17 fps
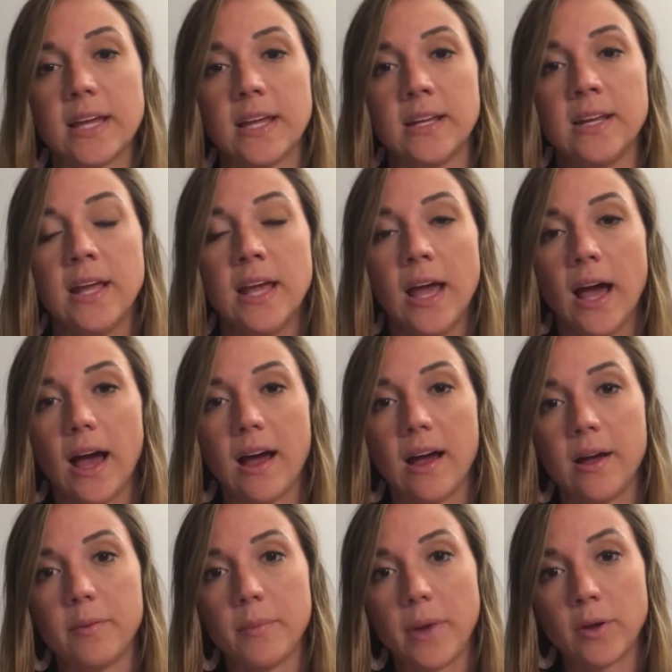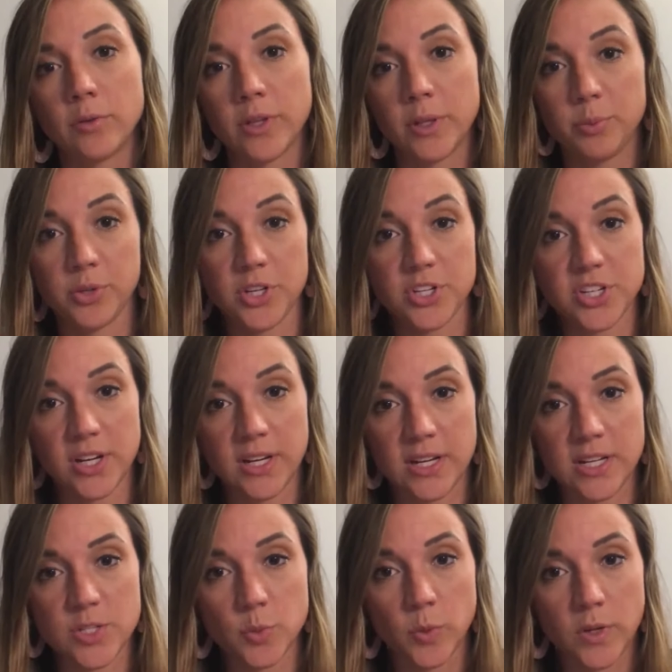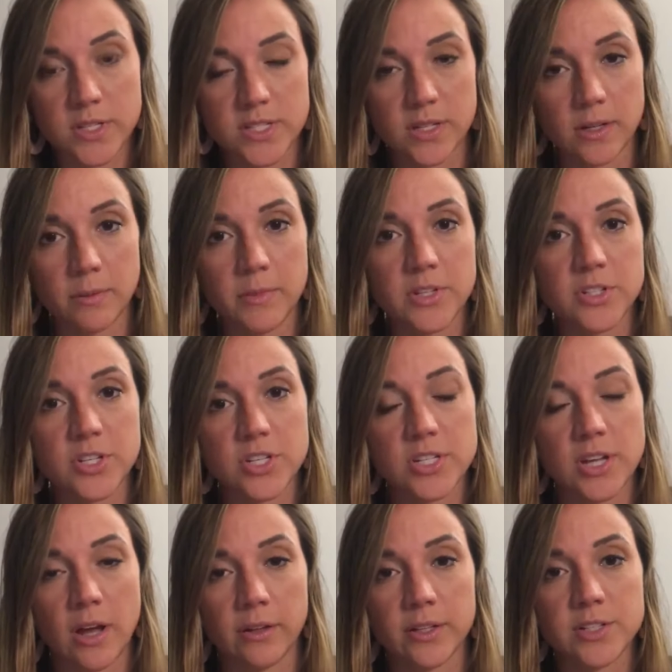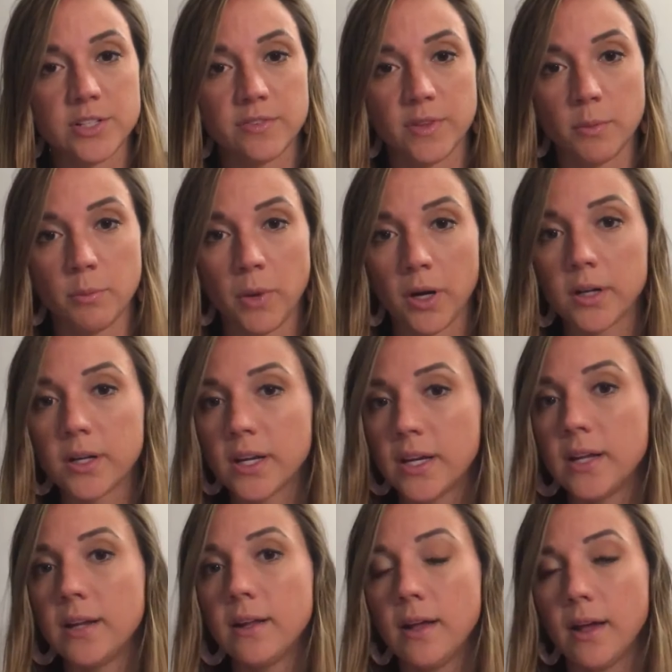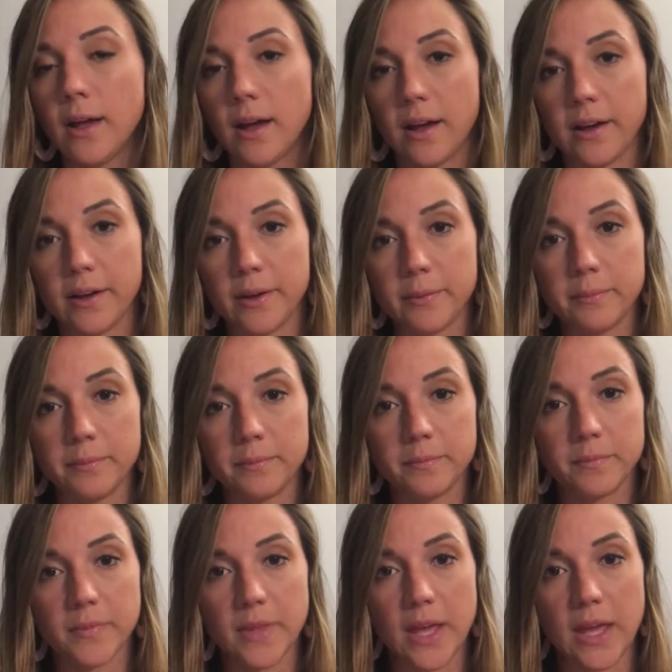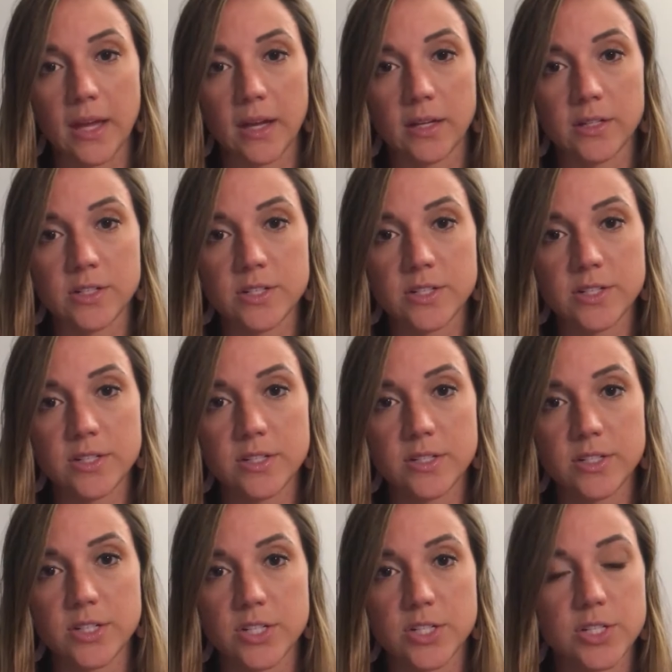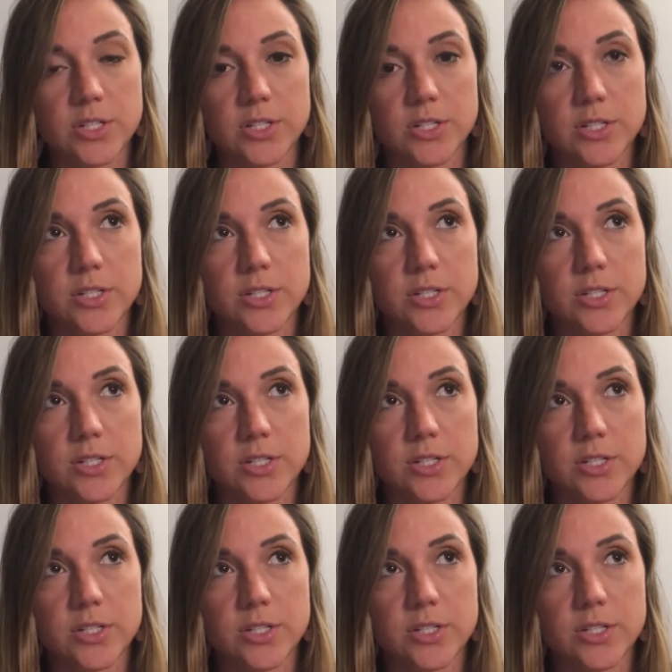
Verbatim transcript: And I really appreciated his wisdom and just knowledge of the market, and just